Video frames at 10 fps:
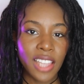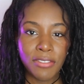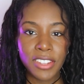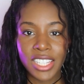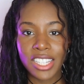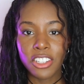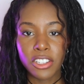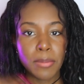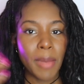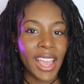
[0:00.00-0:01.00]
definitely
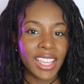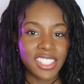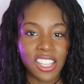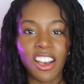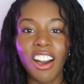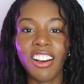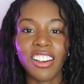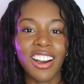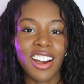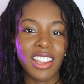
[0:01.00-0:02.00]
looked back into her
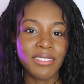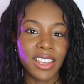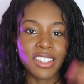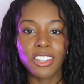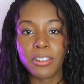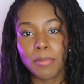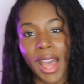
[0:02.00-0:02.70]
archive and looked